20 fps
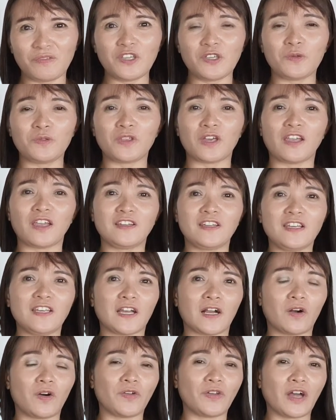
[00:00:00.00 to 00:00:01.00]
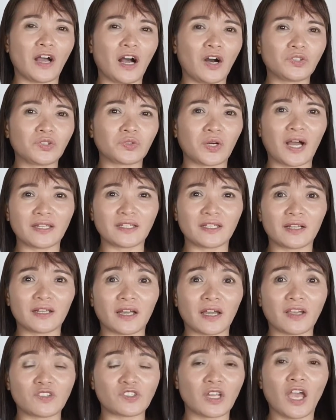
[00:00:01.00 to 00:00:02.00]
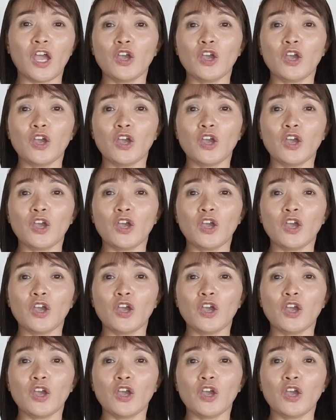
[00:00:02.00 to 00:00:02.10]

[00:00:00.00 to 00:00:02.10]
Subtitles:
you the idea on how to analyze